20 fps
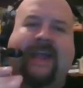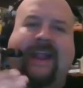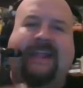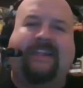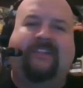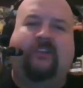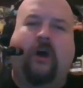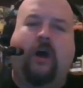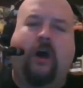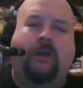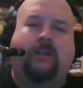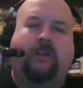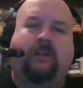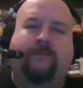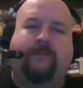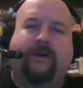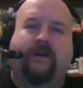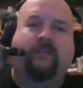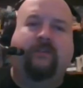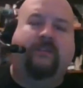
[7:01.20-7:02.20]
And I talked
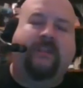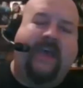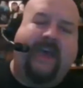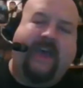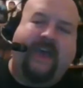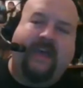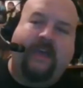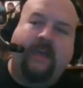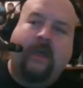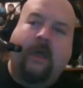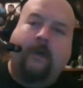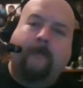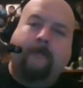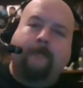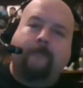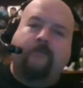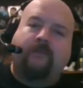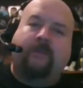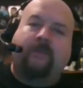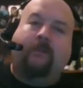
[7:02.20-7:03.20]
about that
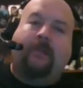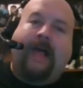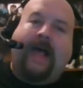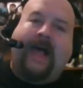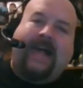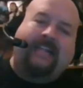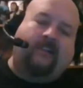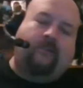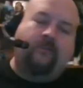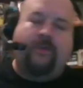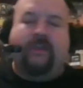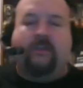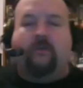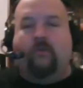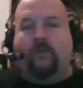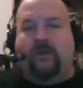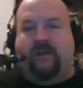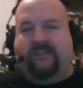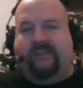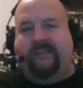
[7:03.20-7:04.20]
last
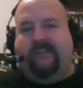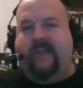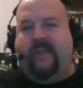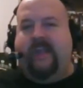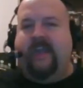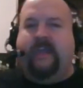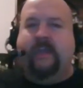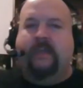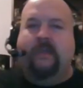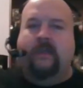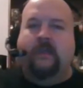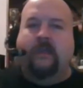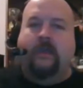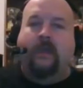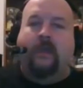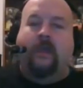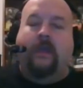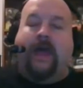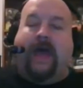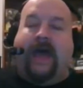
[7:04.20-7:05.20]
week, Wednesday,
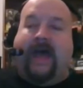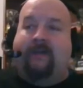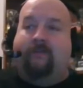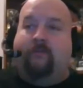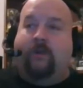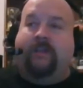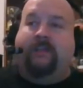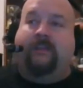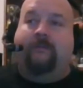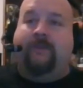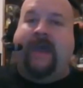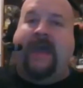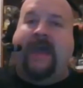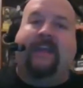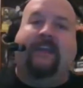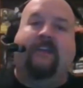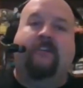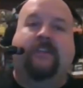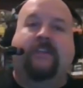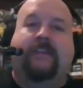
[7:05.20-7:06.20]
on what the
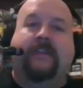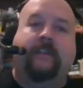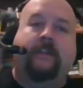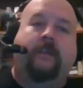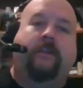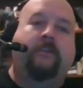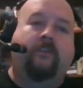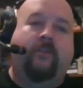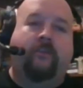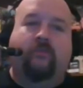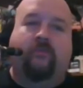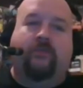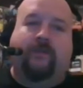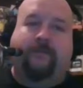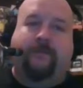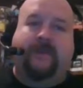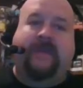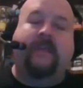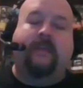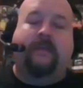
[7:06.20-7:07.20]
Packers needed to do
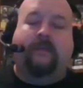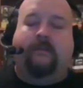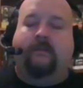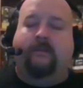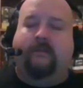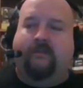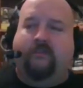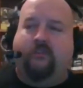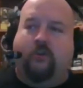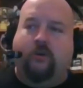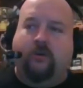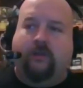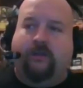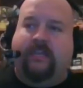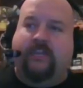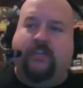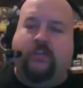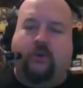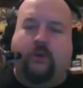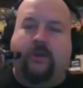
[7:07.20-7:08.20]
to beat the
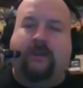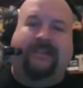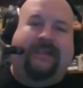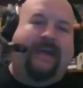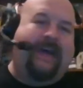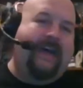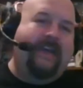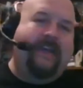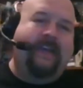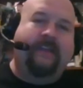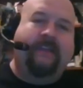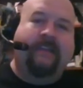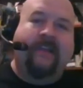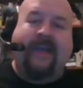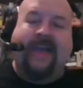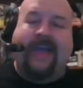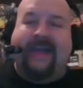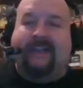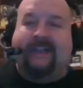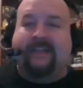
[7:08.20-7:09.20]
Detroit Lions.
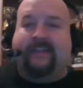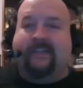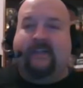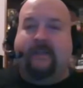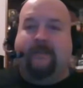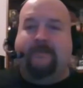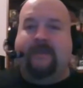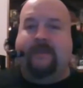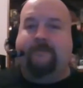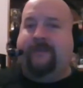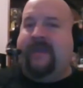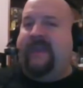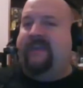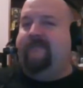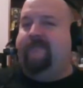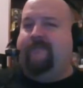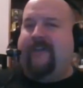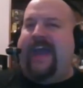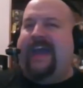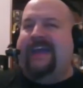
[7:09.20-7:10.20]
And it's going to be a
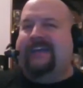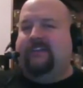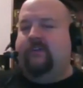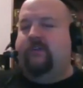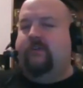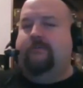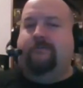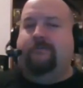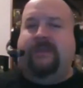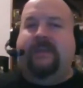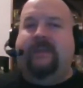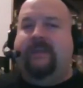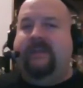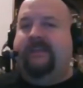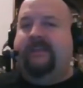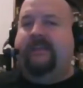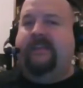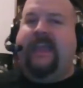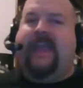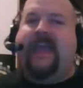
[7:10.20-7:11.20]
big factor in
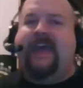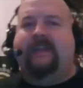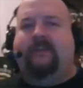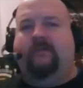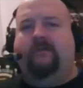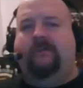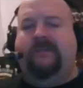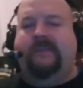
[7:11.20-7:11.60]
beating Seattle.